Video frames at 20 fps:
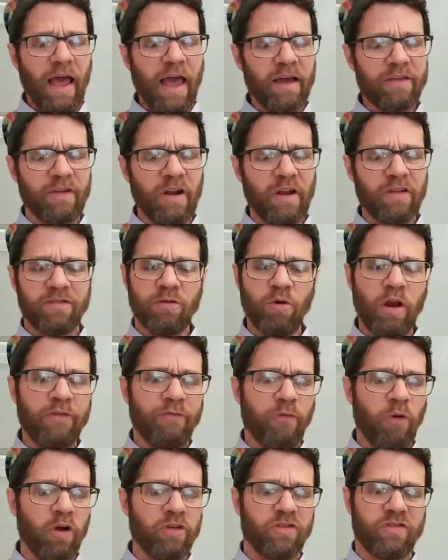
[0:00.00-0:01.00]
Exodus
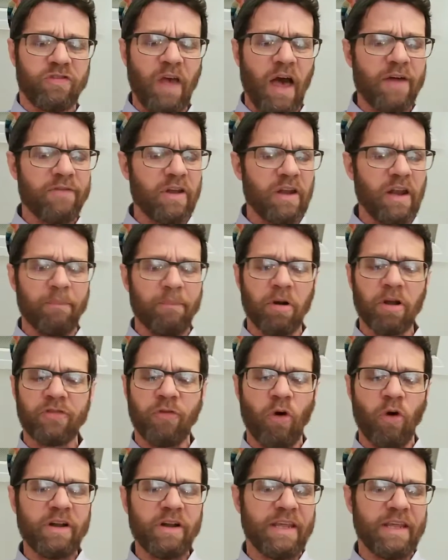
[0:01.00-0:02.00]
34:7, Numbers
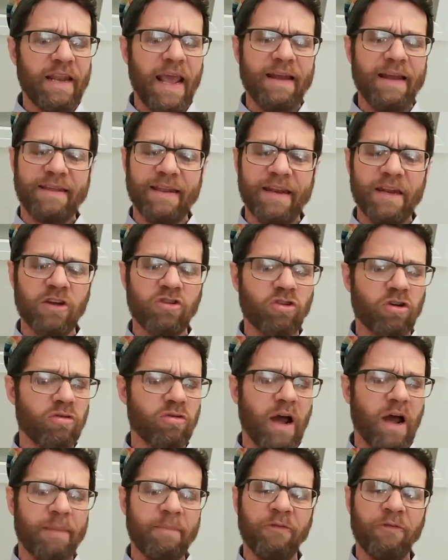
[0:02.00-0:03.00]
14:18, and
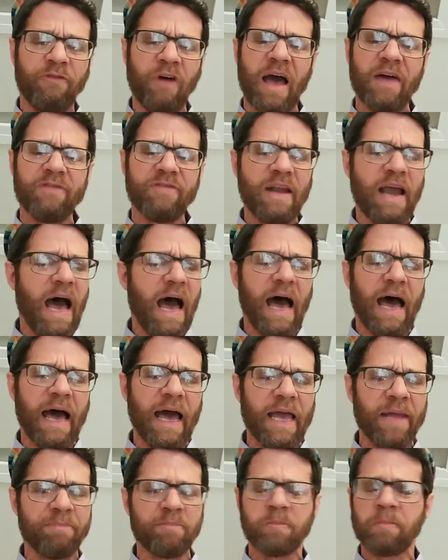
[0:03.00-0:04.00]
Deuteronomy
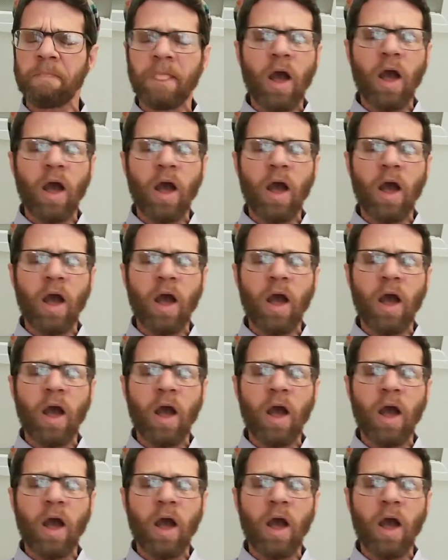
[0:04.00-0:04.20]
5:9.